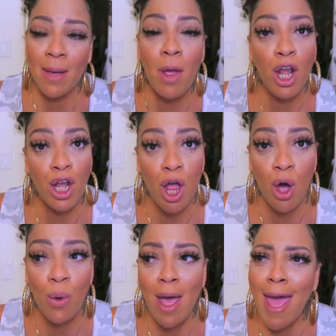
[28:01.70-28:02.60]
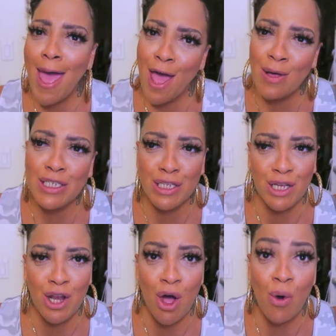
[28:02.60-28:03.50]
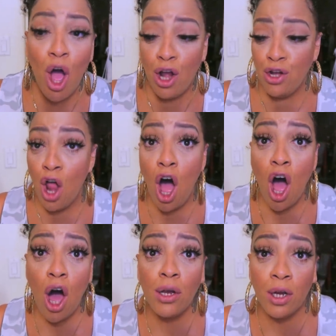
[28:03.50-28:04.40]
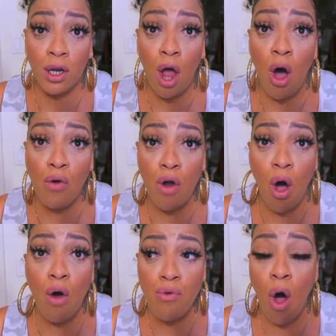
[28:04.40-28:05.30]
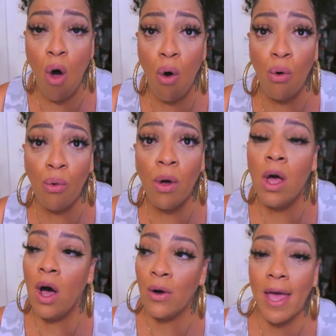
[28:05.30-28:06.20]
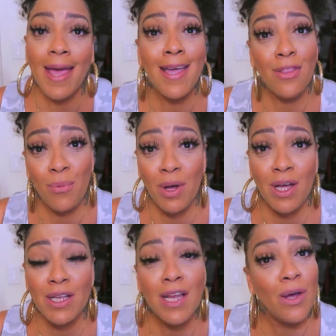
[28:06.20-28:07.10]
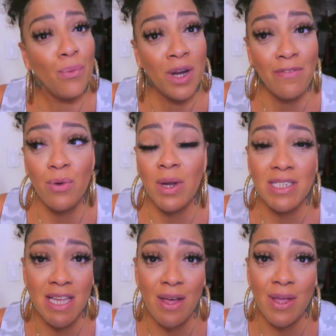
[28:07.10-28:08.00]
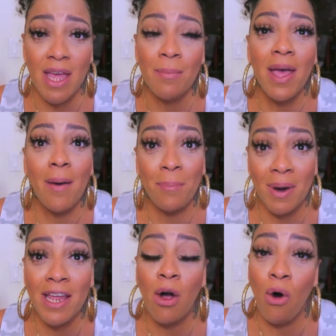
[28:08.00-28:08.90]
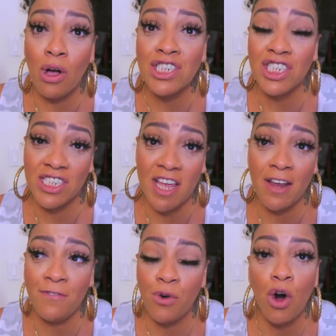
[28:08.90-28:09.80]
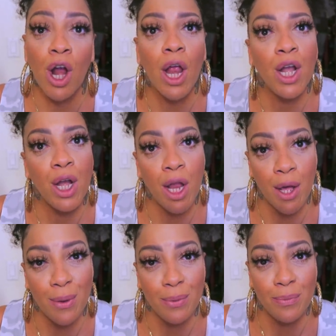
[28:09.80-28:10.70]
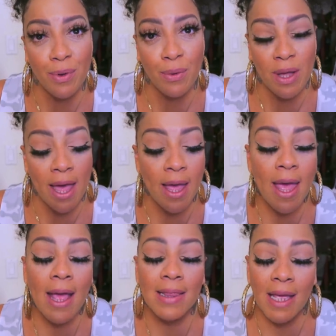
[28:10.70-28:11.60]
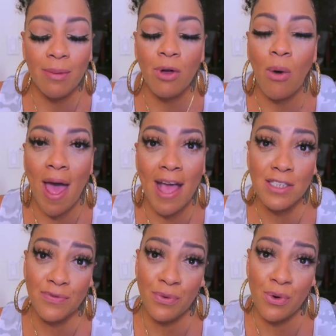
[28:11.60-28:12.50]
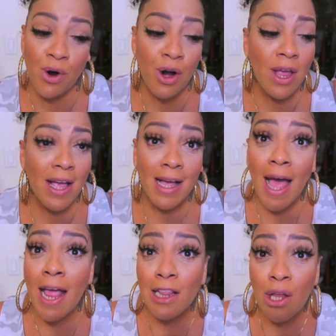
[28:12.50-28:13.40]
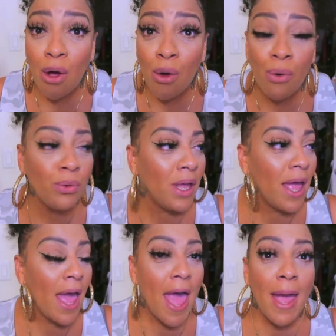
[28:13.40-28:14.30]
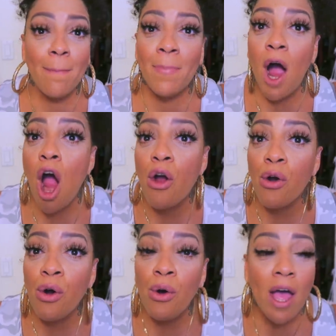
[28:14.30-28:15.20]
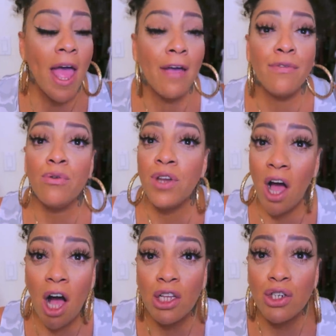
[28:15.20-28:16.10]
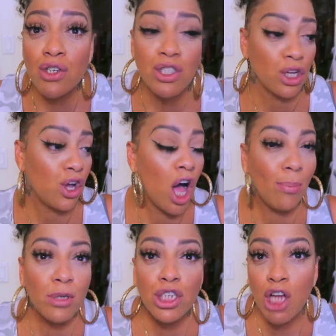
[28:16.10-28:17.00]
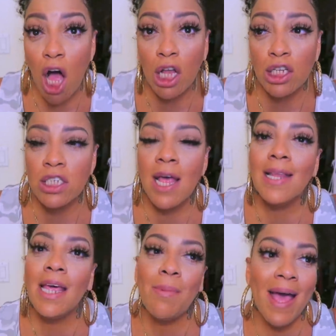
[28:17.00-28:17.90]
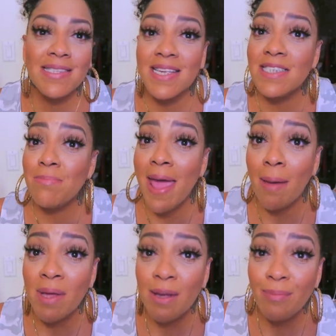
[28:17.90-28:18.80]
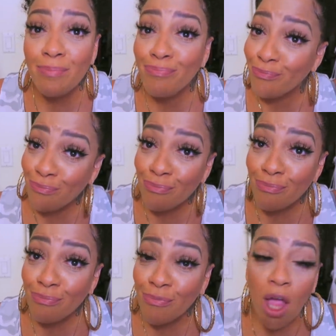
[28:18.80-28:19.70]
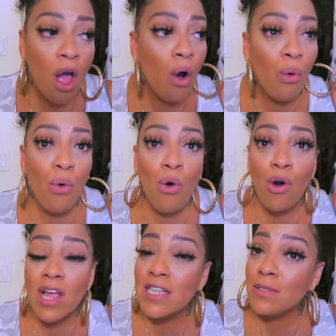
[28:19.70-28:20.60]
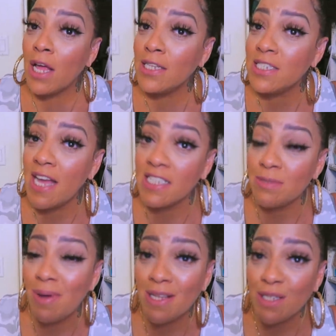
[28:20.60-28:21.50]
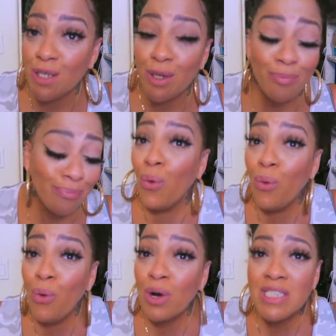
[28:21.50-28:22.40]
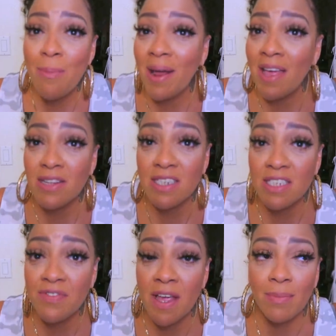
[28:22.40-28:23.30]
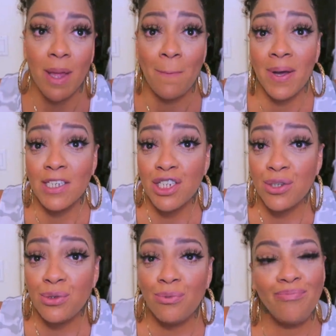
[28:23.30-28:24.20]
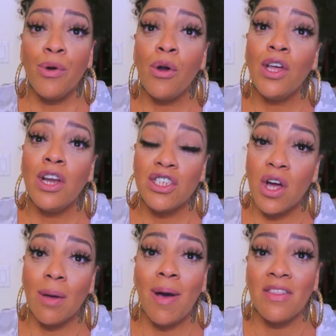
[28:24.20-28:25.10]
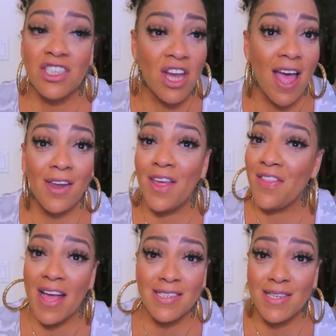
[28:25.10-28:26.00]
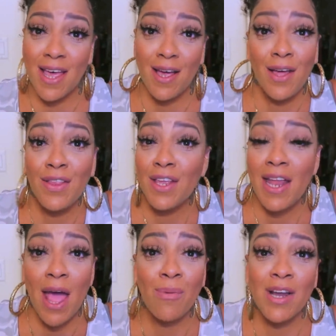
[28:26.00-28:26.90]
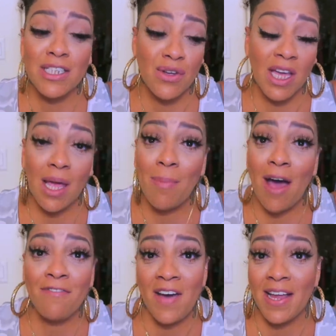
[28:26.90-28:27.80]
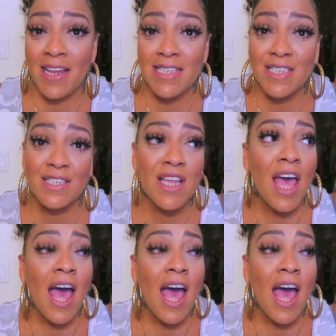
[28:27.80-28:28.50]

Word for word: him no, hell to the no, no, no, no, no, no, no. Okay, either one, whatever you want to tell him, but it all should stand for no. Okay, let him go ask for a loan, a borrow, a few dollars, a couple of dollars. Let him ask his mammy or his his dustbuster or somebody else in his family but you we're only going to talk about the child and that's that other than that we're not talking about finances